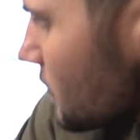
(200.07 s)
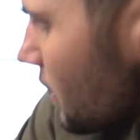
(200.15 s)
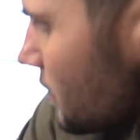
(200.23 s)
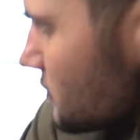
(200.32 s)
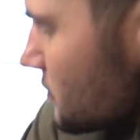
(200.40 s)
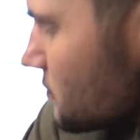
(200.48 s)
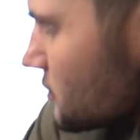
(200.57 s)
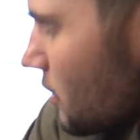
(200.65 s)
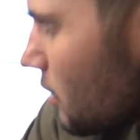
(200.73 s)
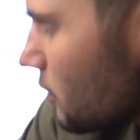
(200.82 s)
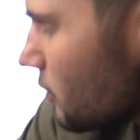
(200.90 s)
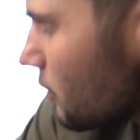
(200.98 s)
and some
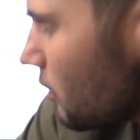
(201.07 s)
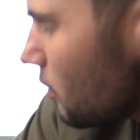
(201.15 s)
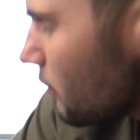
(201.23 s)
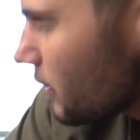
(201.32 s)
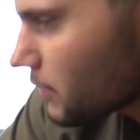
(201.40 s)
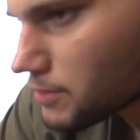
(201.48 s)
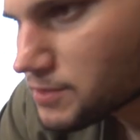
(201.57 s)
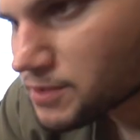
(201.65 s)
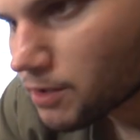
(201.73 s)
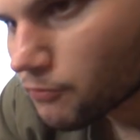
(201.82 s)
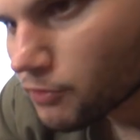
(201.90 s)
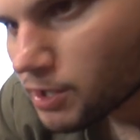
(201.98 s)
solder and all that good
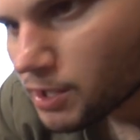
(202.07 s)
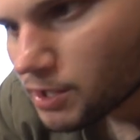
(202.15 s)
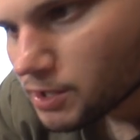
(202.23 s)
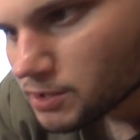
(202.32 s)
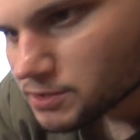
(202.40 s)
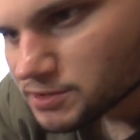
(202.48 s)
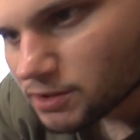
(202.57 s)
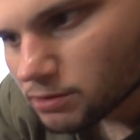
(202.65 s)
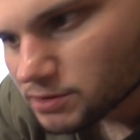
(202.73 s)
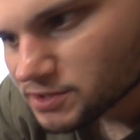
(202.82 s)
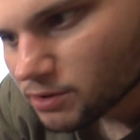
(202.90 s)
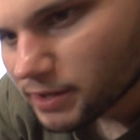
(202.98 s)
stuff. So
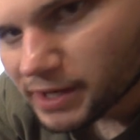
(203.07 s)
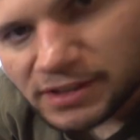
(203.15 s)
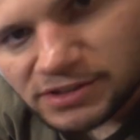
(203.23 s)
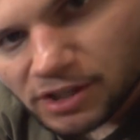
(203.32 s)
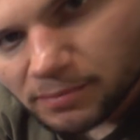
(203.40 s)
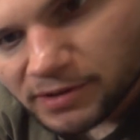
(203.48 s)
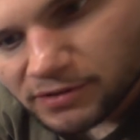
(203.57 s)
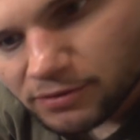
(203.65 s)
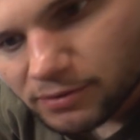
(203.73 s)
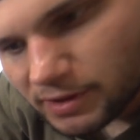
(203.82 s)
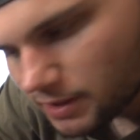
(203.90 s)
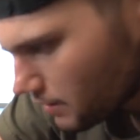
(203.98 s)
let's go ahead and jump
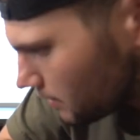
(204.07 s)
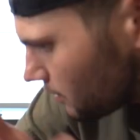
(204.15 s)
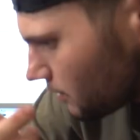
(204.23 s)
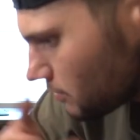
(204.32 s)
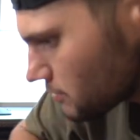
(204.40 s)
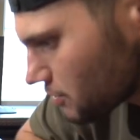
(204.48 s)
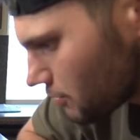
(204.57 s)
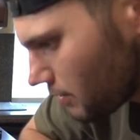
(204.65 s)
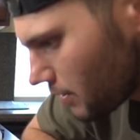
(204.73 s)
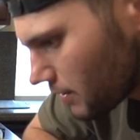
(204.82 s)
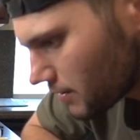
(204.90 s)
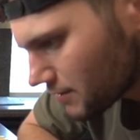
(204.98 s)
into it and I'll show you
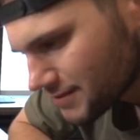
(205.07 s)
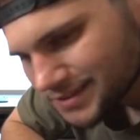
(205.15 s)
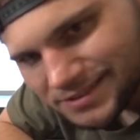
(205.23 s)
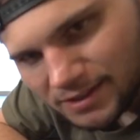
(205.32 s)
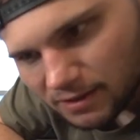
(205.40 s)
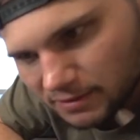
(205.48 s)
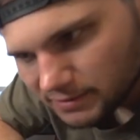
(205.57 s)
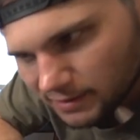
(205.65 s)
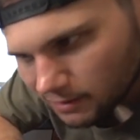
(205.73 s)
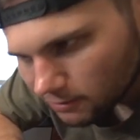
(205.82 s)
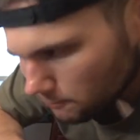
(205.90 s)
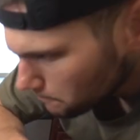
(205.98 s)
how to get this knocked
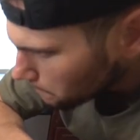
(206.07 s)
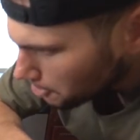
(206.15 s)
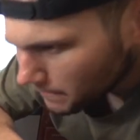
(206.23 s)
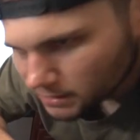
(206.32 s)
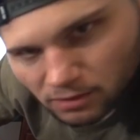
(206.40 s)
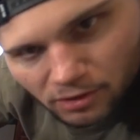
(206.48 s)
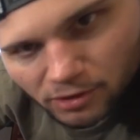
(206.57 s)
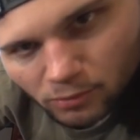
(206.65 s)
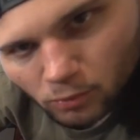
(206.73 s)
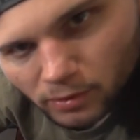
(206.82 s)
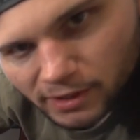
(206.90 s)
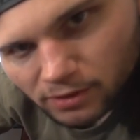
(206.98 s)
out and
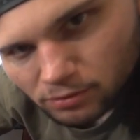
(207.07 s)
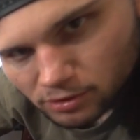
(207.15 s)
looking real